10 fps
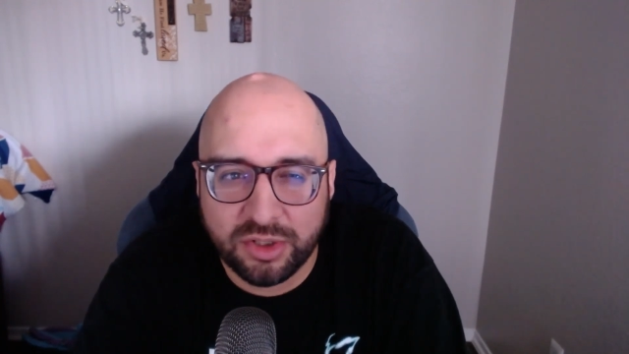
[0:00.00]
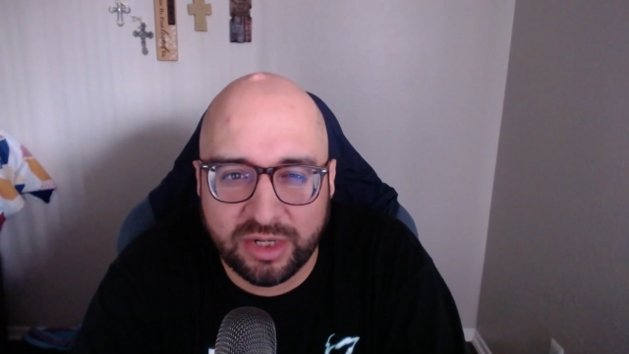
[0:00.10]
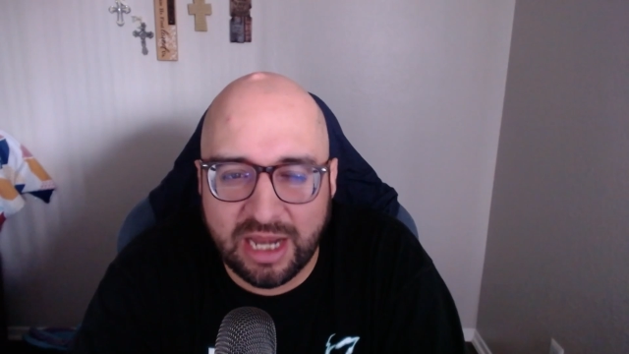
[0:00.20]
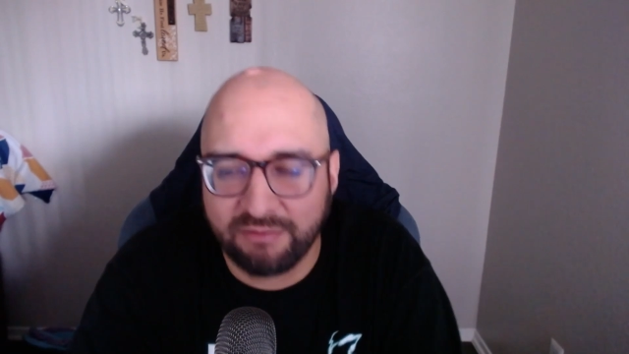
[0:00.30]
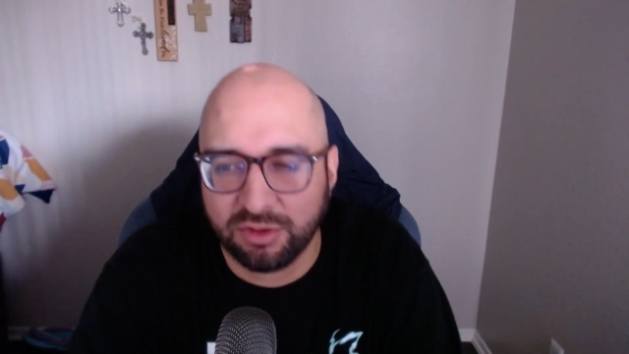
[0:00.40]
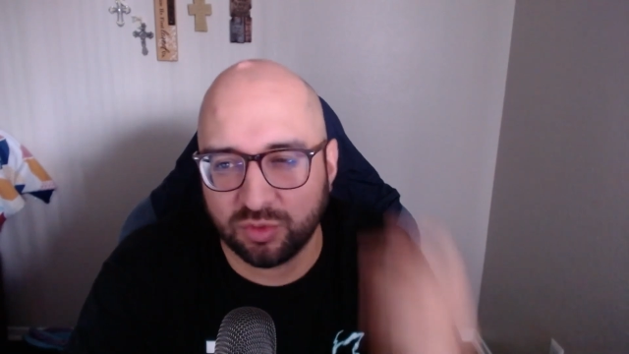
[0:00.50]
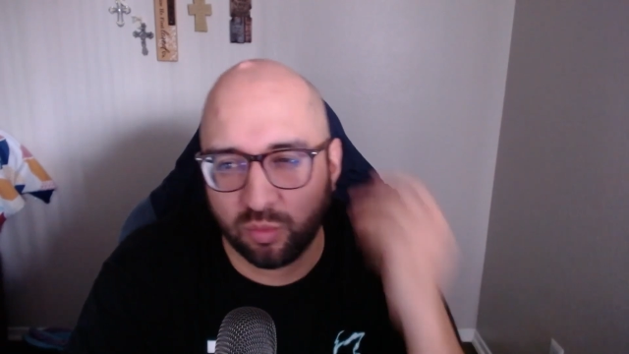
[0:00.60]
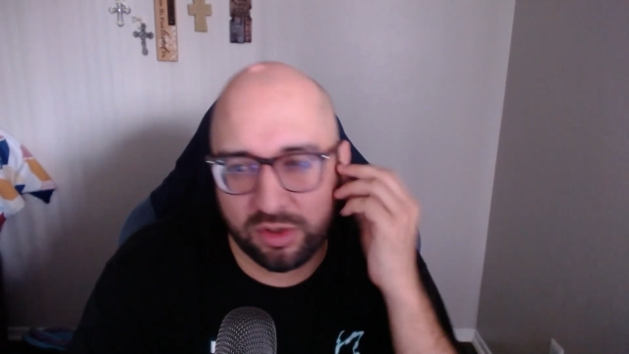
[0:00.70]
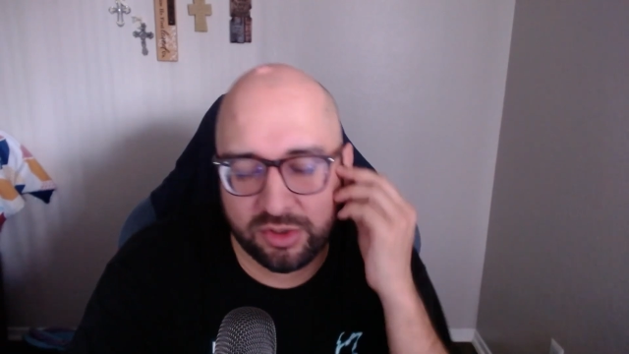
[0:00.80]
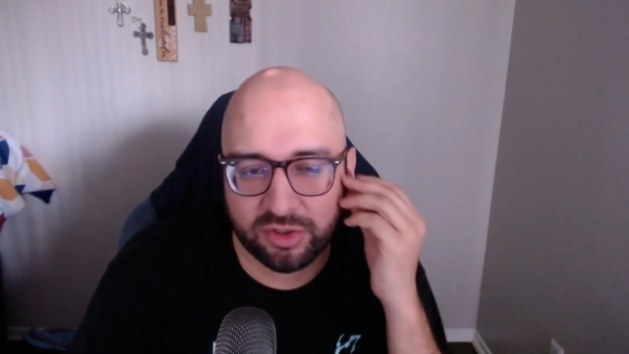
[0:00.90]
and have those
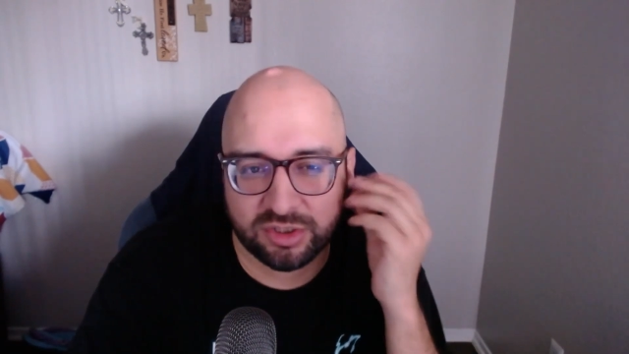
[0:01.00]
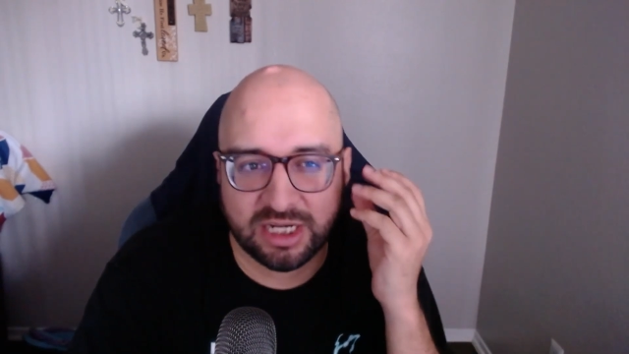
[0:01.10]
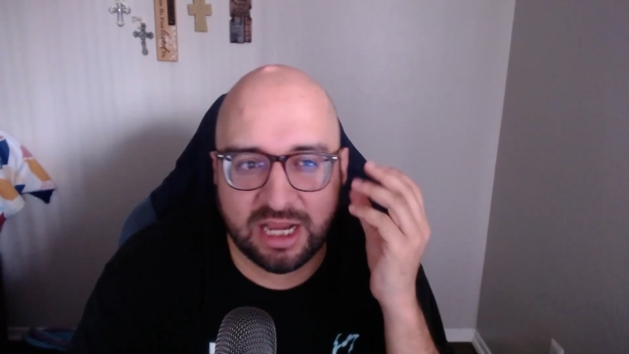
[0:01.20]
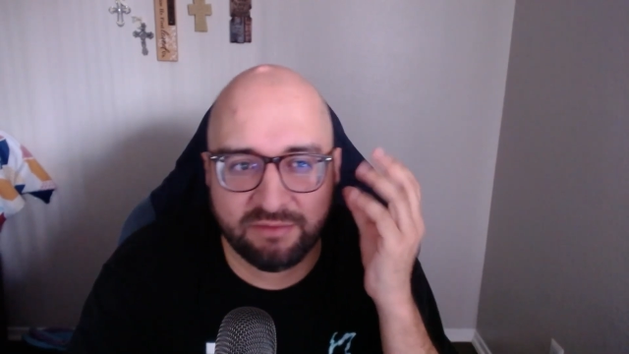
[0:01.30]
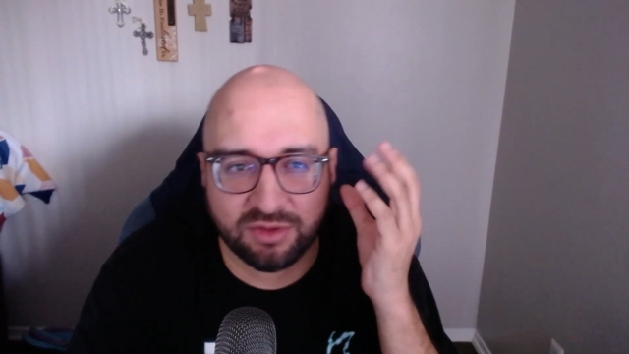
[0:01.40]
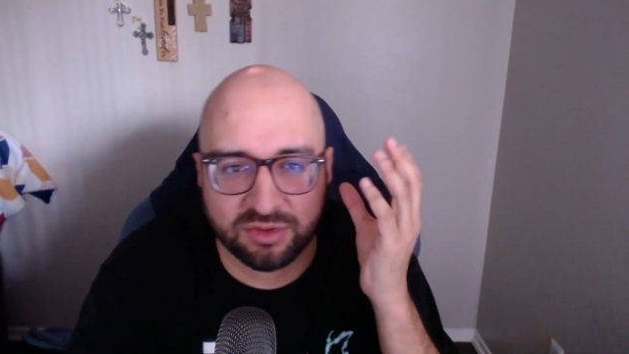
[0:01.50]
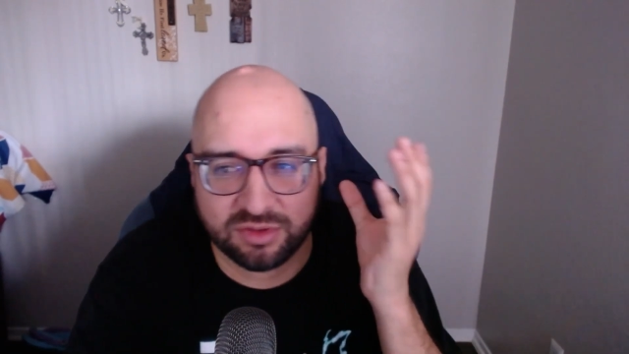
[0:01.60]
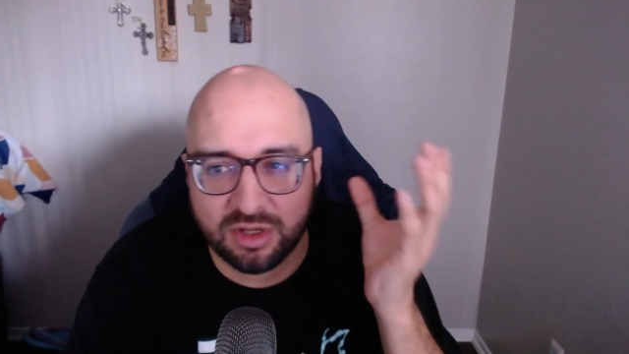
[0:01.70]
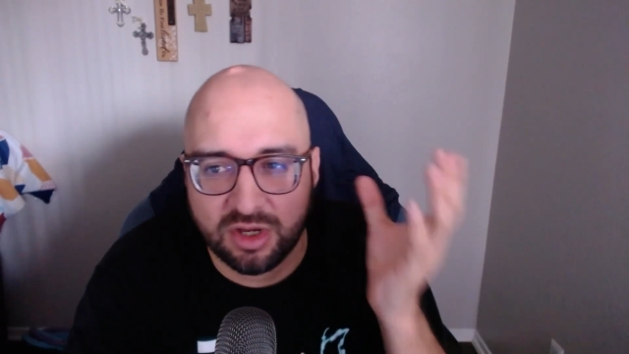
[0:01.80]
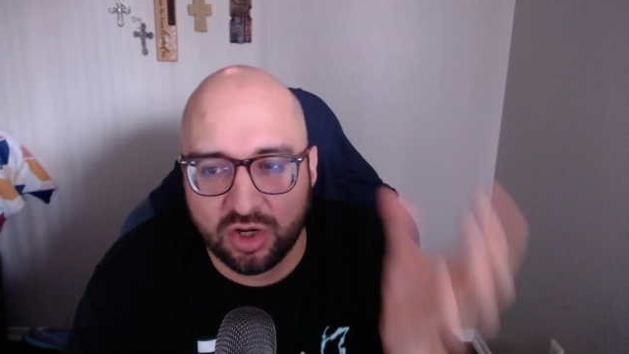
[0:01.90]
wonders and have those
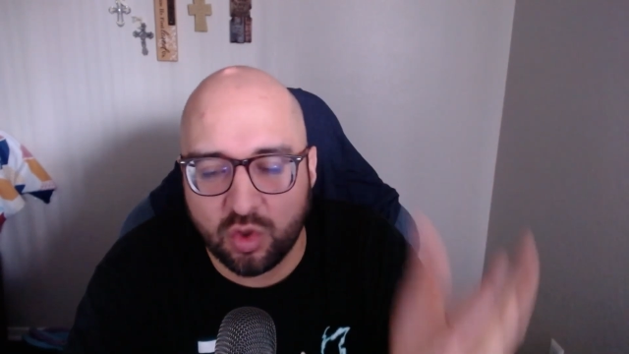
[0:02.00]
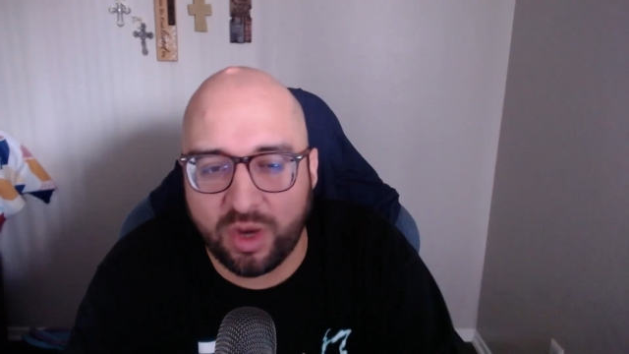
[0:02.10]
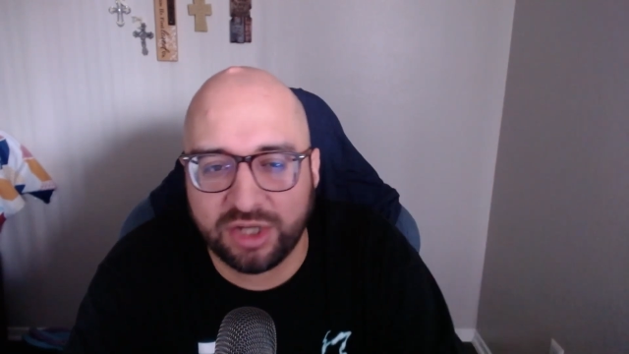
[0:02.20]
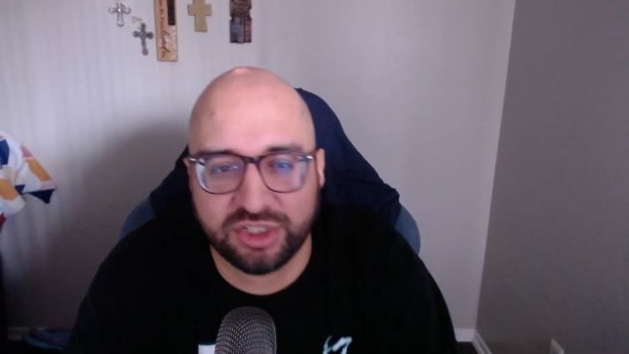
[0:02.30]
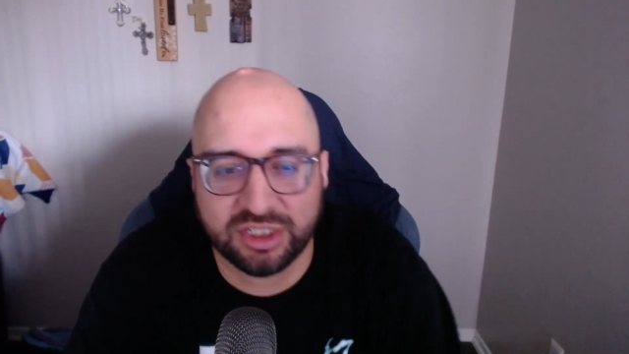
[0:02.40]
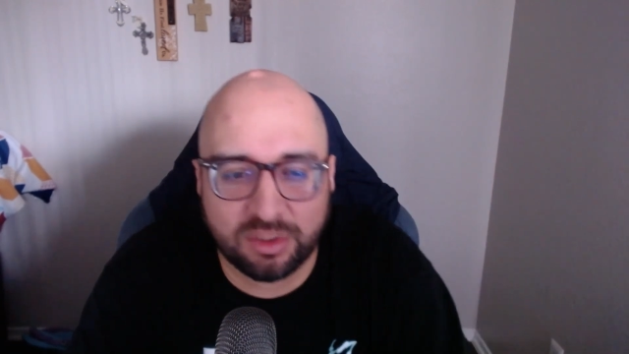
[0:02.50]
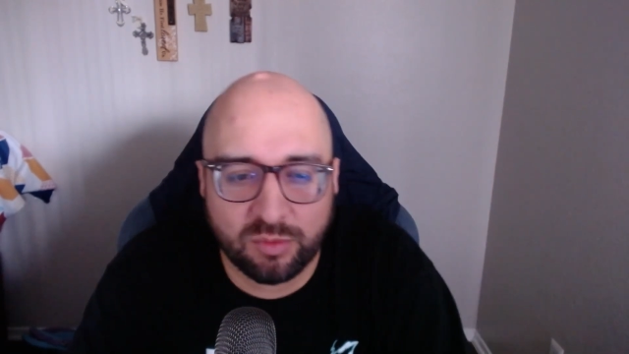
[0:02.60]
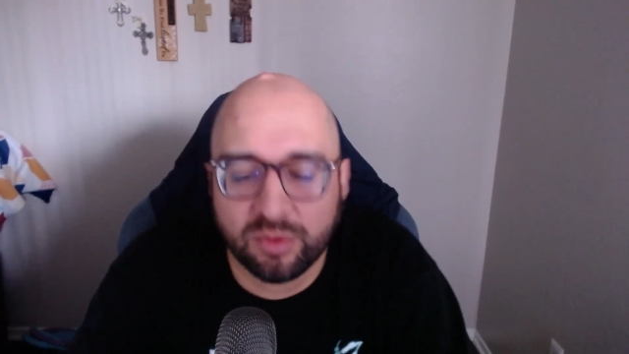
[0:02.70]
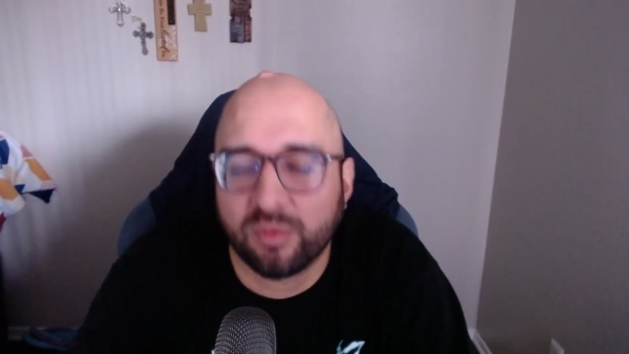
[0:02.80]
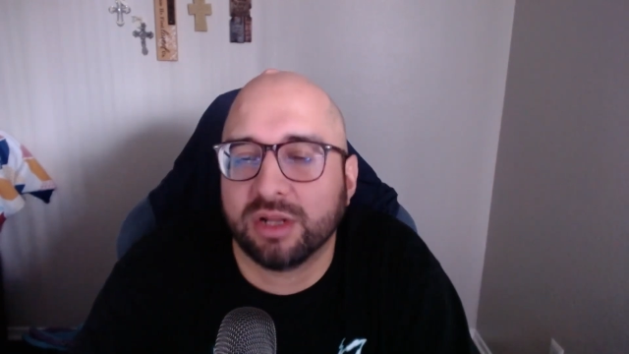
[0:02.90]
questions. I wonder
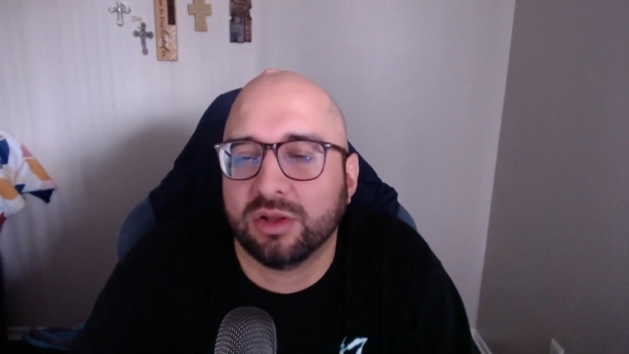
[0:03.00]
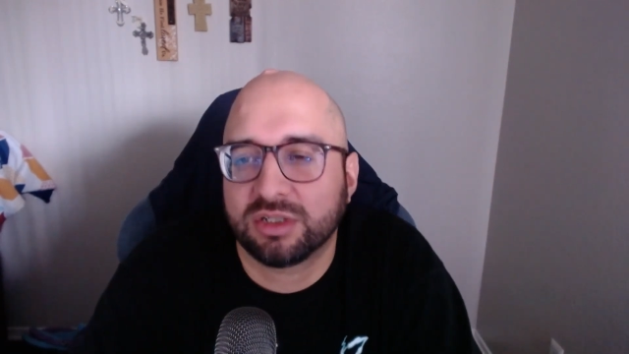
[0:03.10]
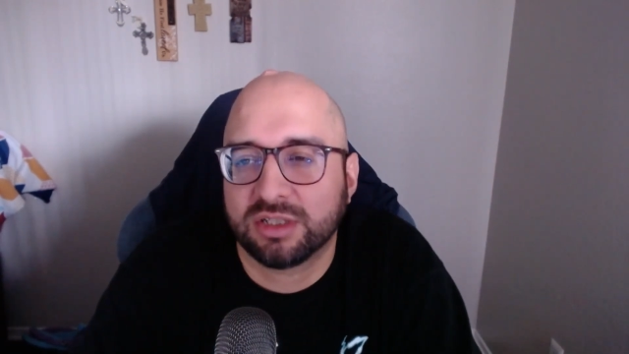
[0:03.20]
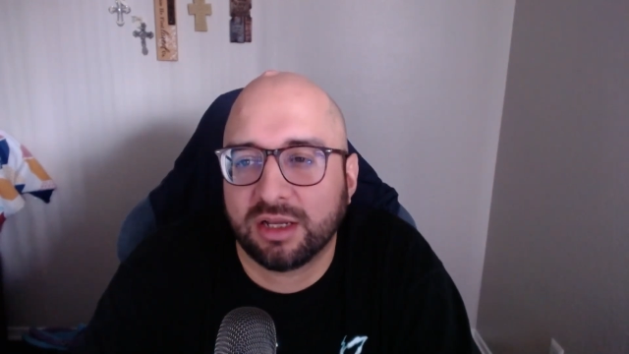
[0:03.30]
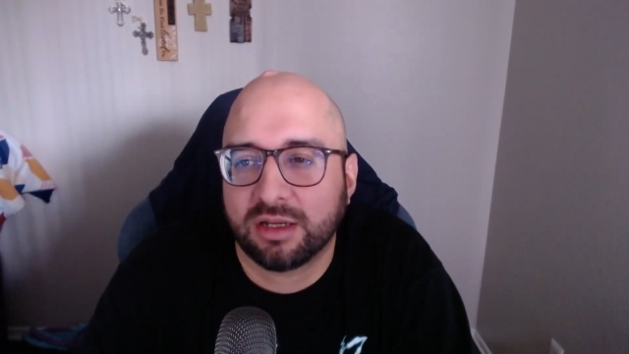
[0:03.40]
what it looks like.